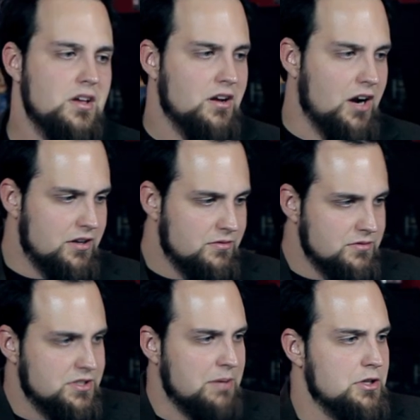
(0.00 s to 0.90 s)
All right,
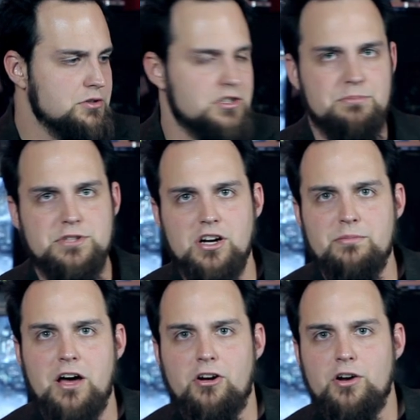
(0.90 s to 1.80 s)
it's time to loosen up talk
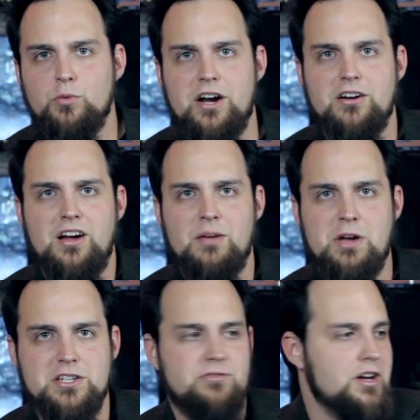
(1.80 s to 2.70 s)
about hardware. I'm
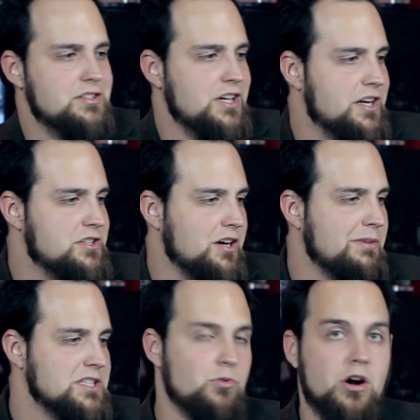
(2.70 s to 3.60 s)
actually very excited to talk
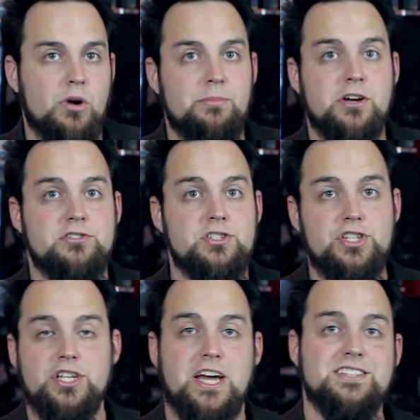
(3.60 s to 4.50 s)
about some hardware because the
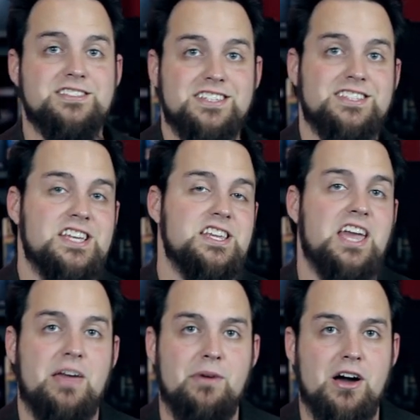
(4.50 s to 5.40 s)
GTX 660
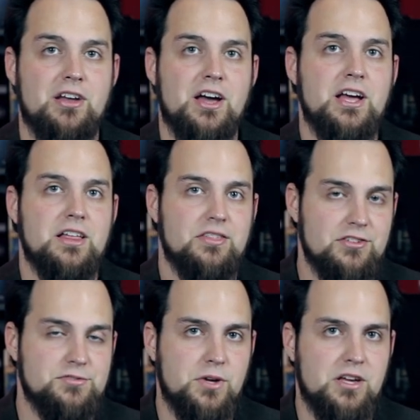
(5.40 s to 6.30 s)
came out
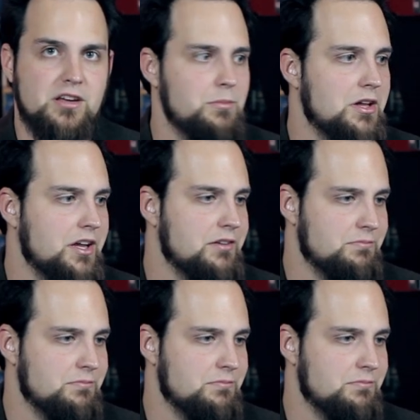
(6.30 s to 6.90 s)
this week. Came out like